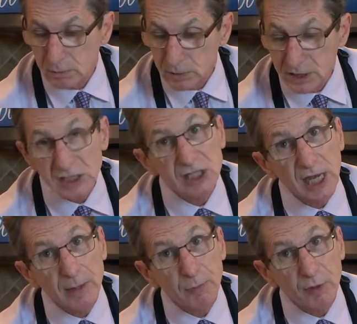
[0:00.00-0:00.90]
Didn't
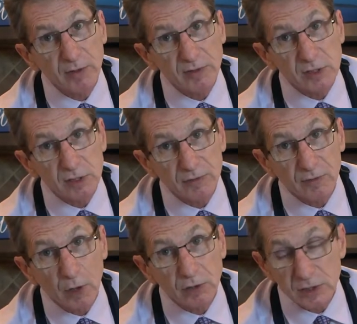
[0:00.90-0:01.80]
say previously
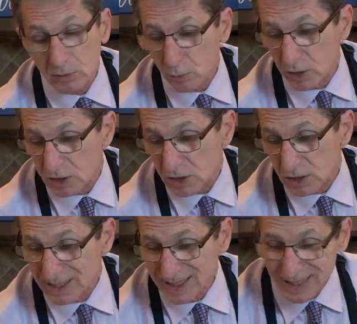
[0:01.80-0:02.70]
frozen, which
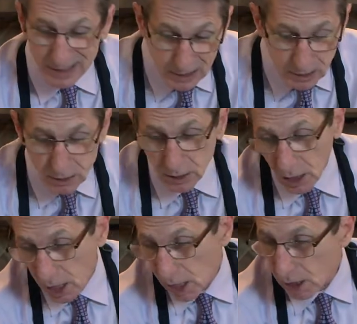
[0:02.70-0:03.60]

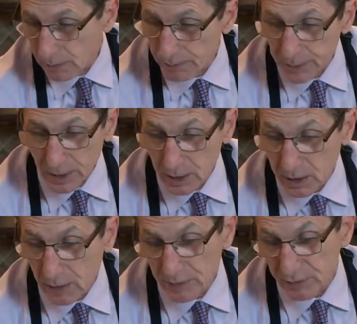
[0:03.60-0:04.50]

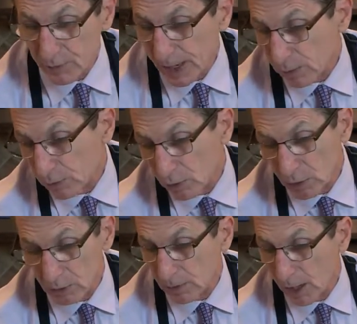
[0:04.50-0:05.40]
coming from
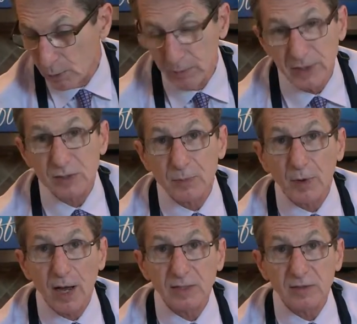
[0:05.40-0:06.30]
Ecuador, I wouldn't be
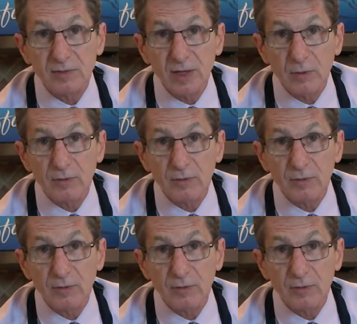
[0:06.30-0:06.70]
surprised if they were